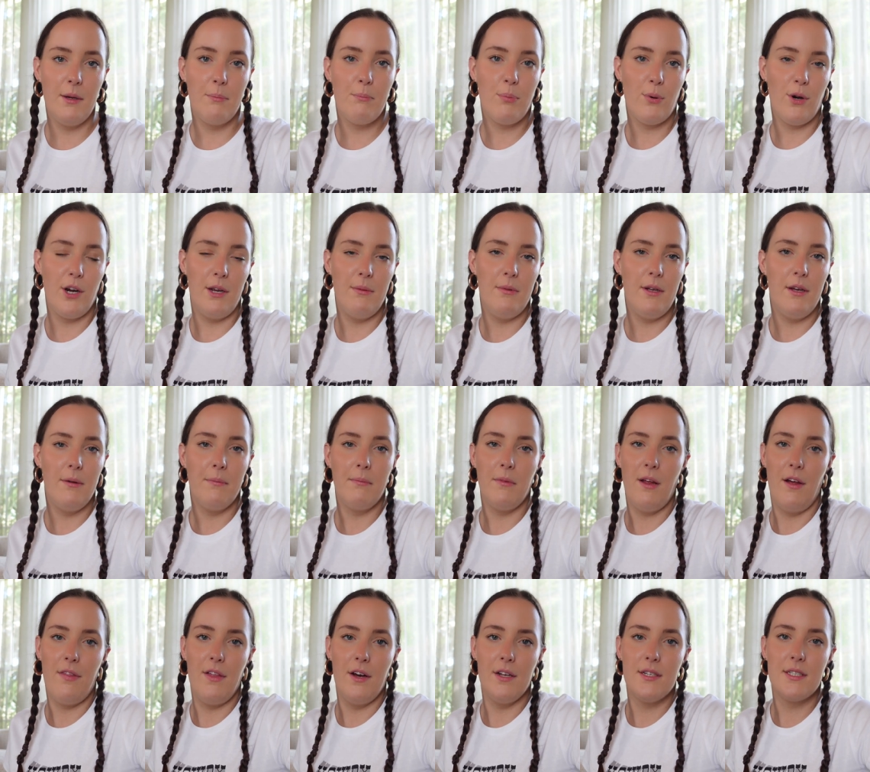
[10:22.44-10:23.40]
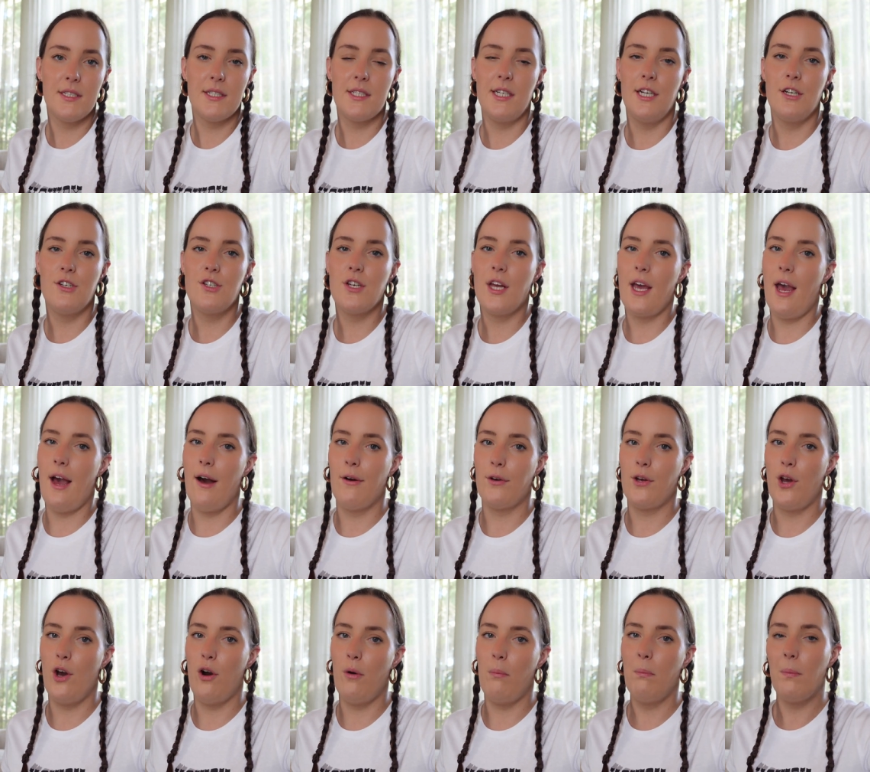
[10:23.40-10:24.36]
the premium leather stitch
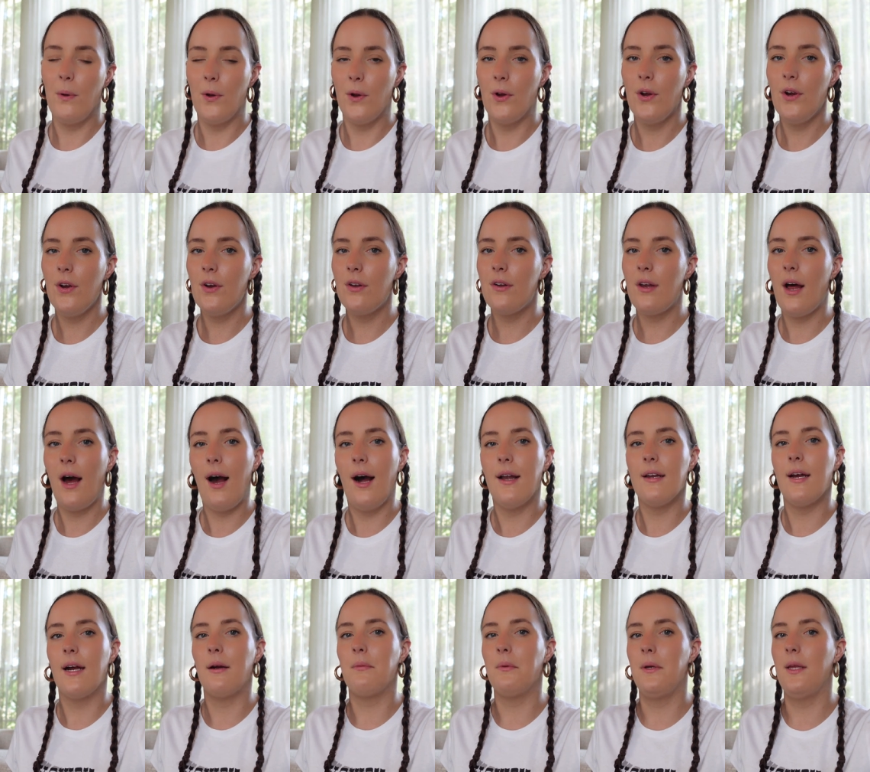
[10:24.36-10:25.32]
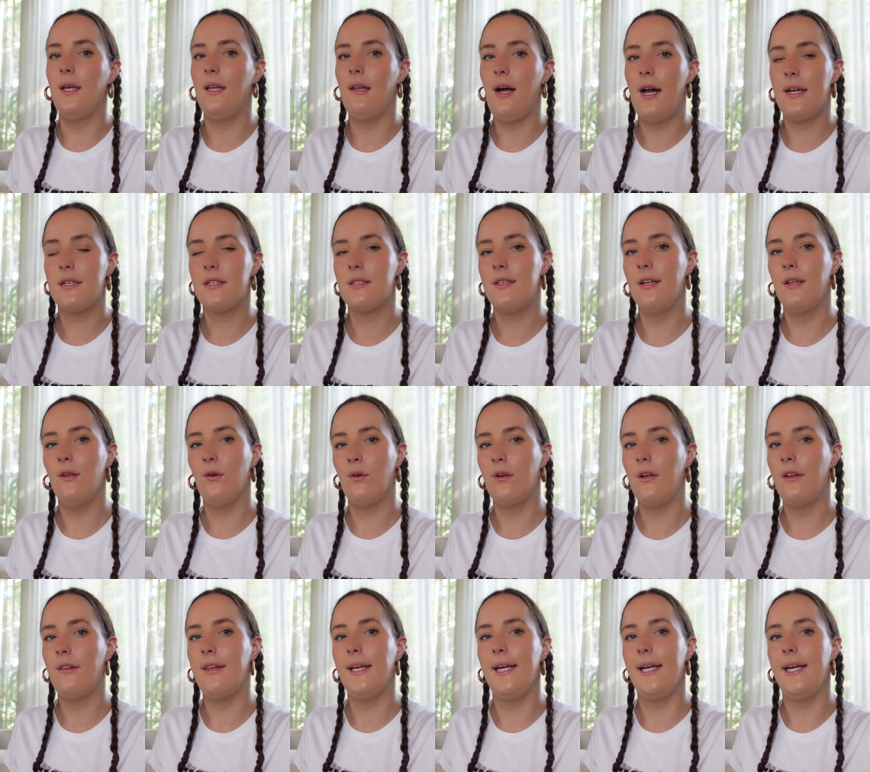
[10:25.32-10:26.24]
cowgirl boot, and I really liked the look of